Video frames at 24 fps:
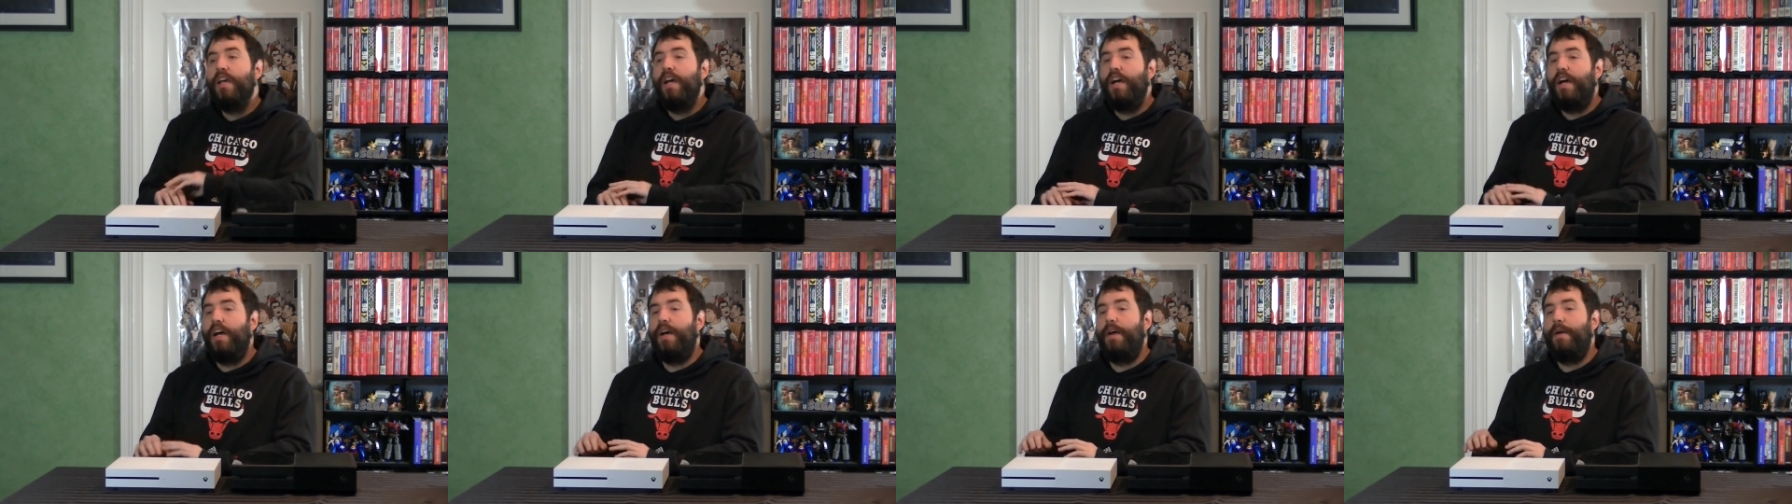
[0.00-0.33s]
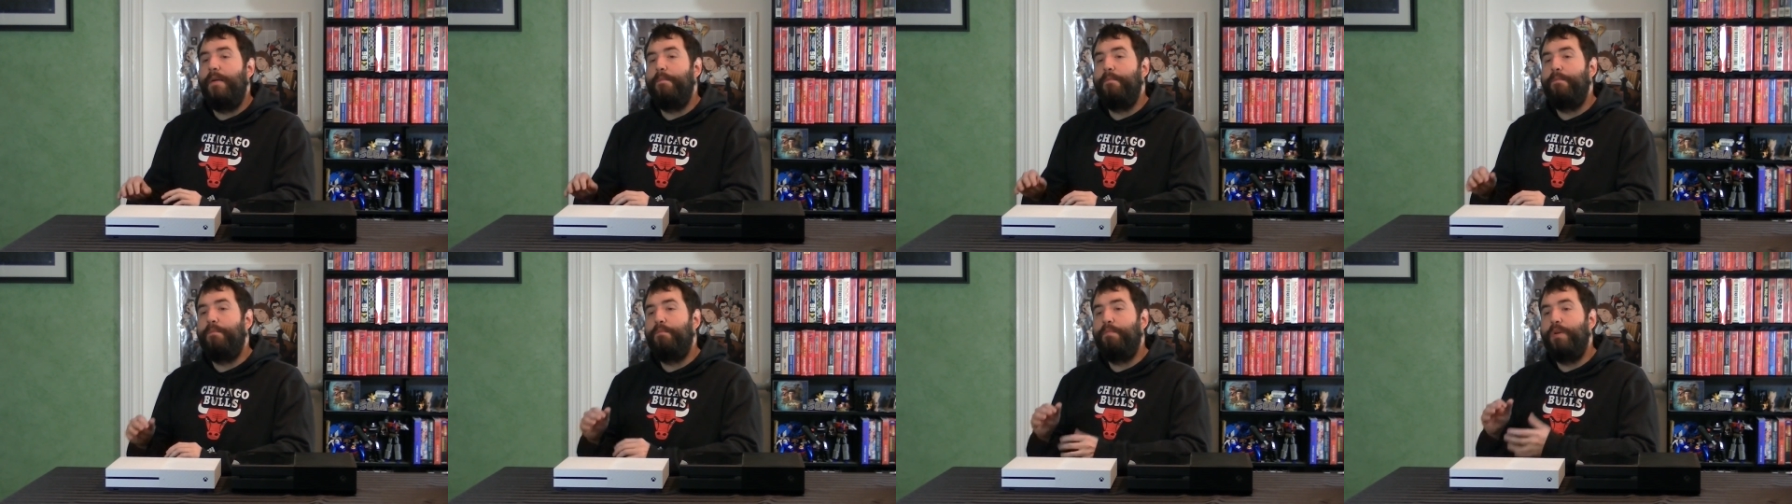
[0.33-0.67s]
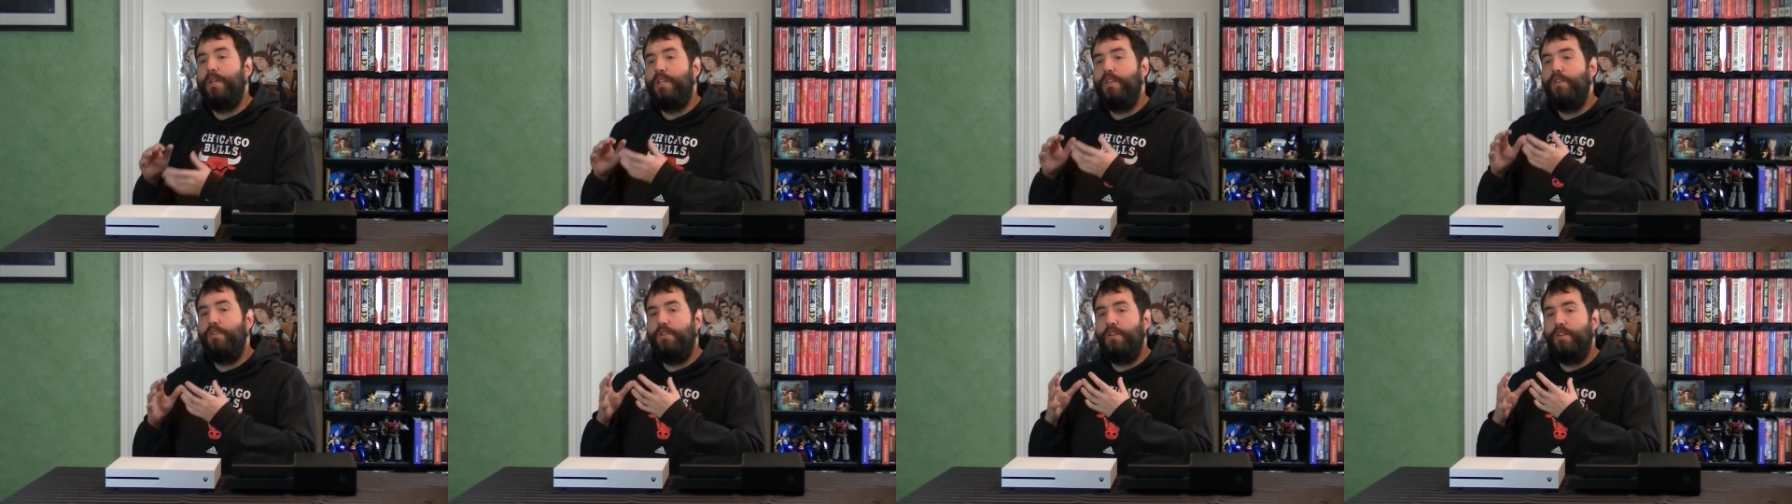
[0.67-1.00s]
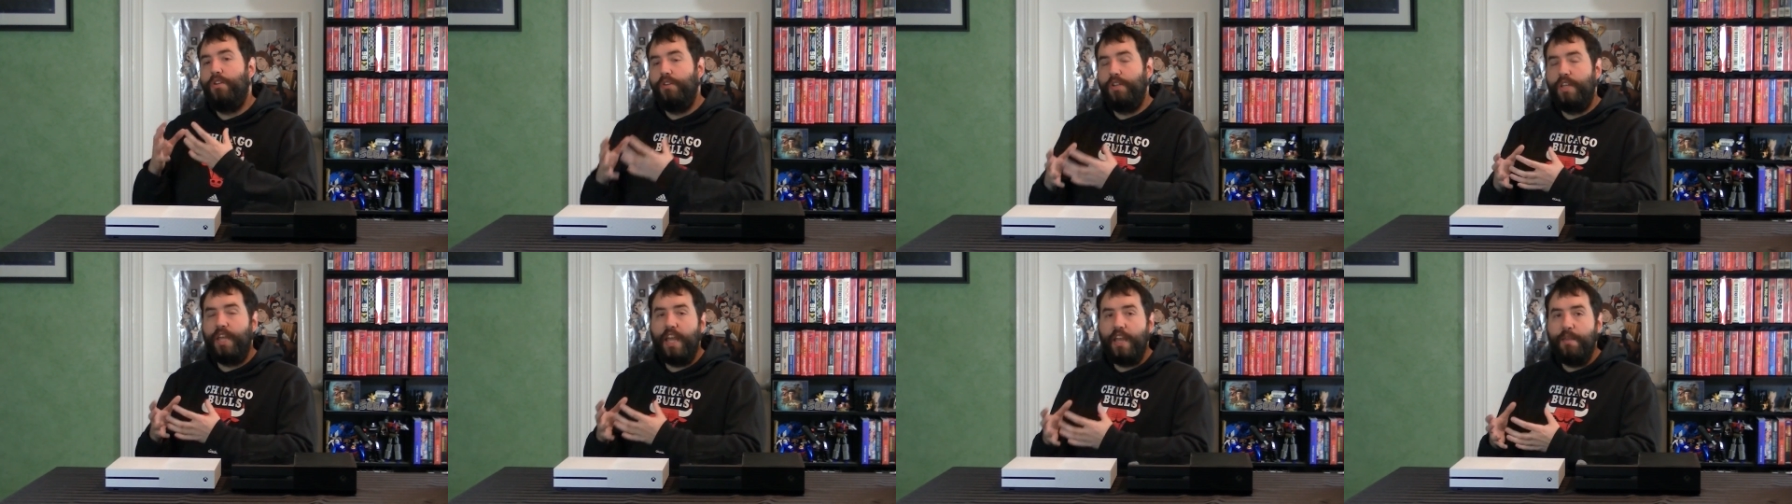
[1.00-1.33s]
but
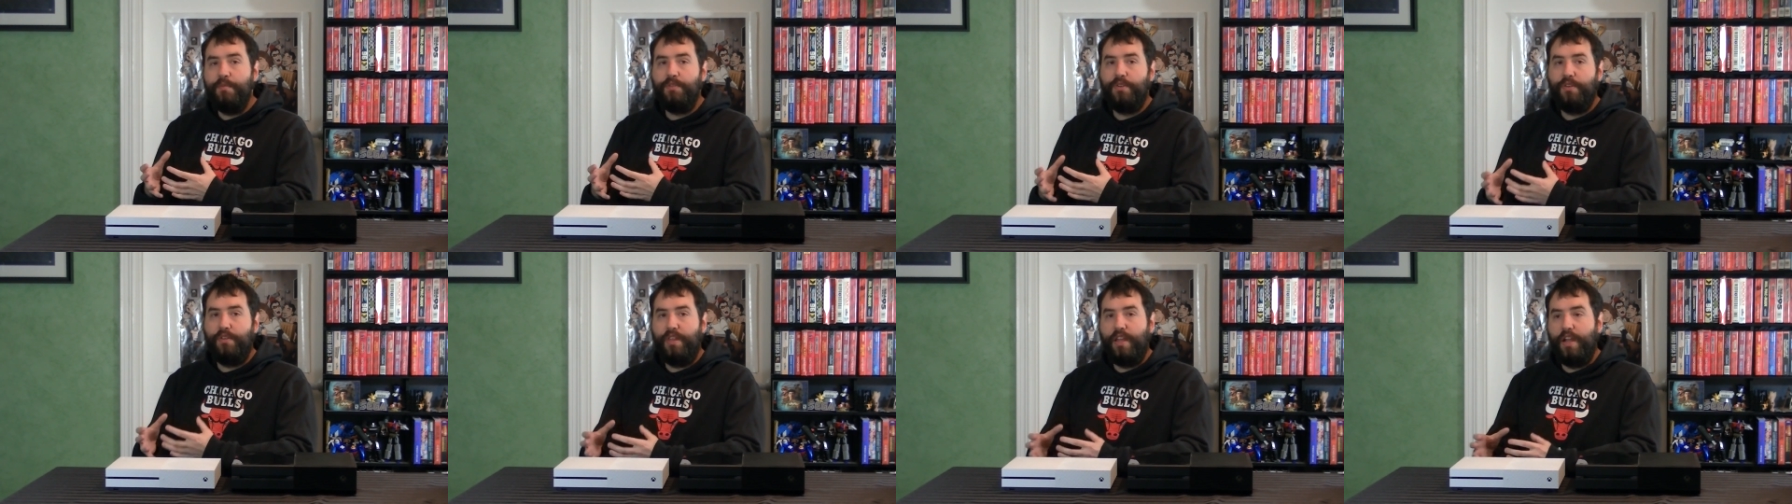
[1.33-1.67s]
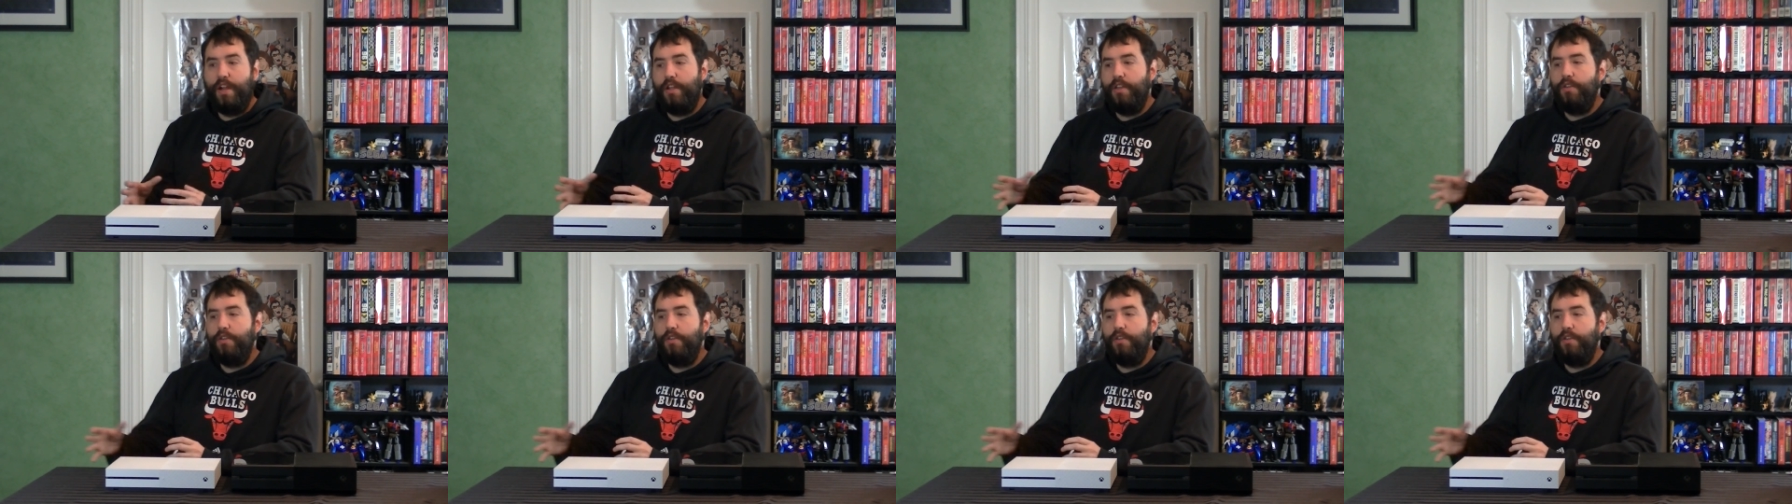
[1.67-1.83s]
your games are there.